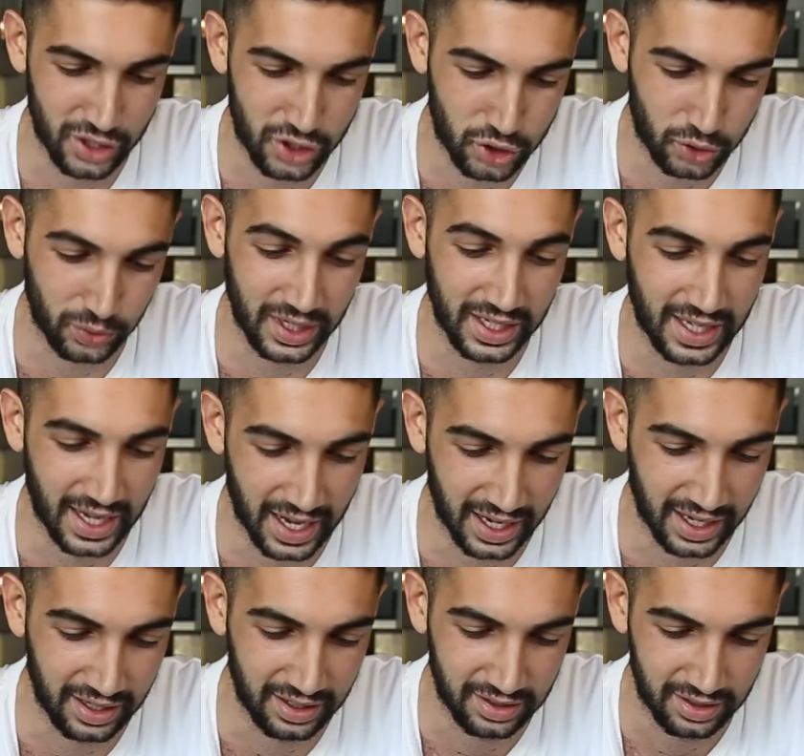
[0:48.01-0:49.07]
Shri
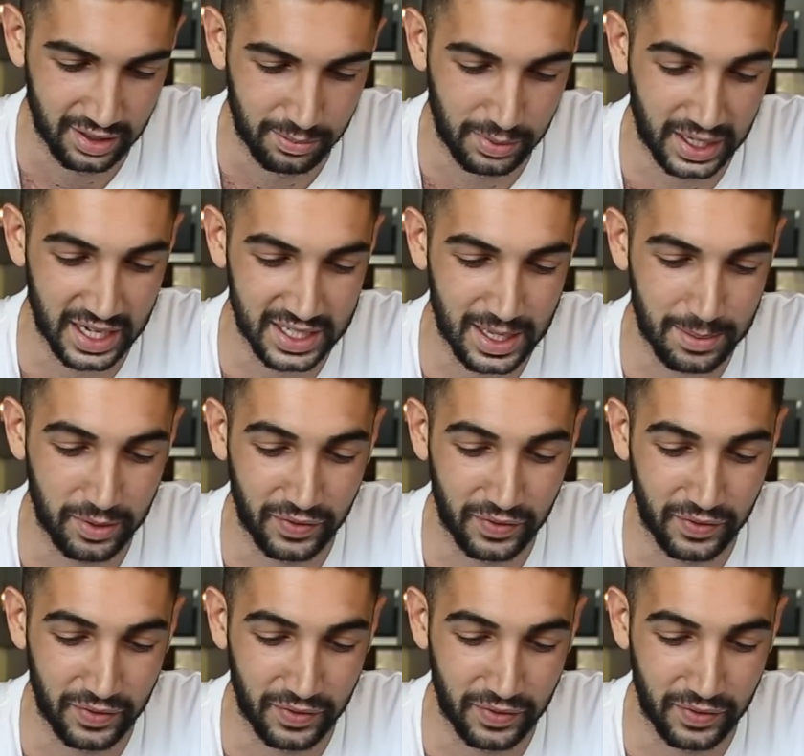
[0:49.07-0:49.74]
K. Because I'm